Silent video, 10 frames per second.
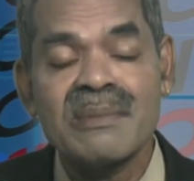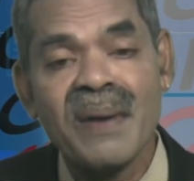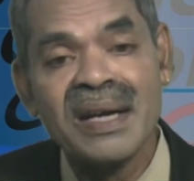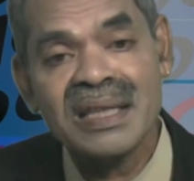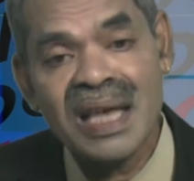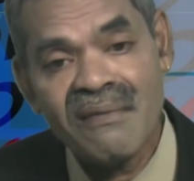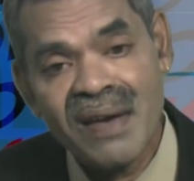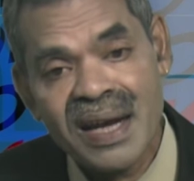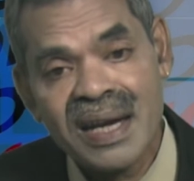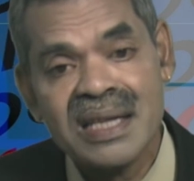spread the
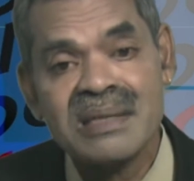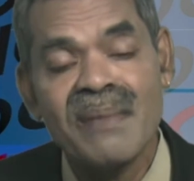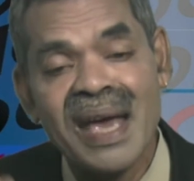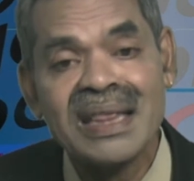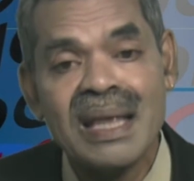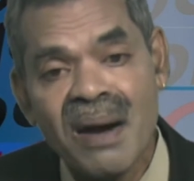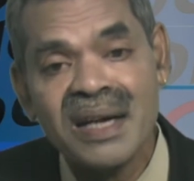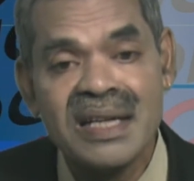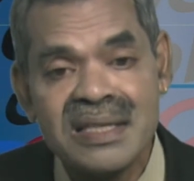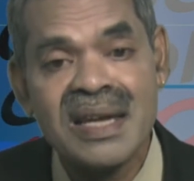awareness, make them
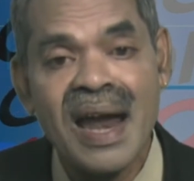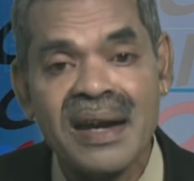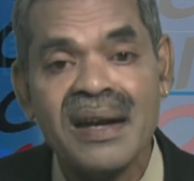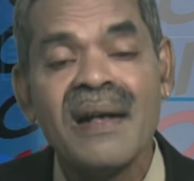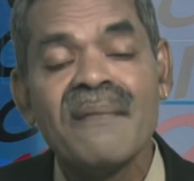understand,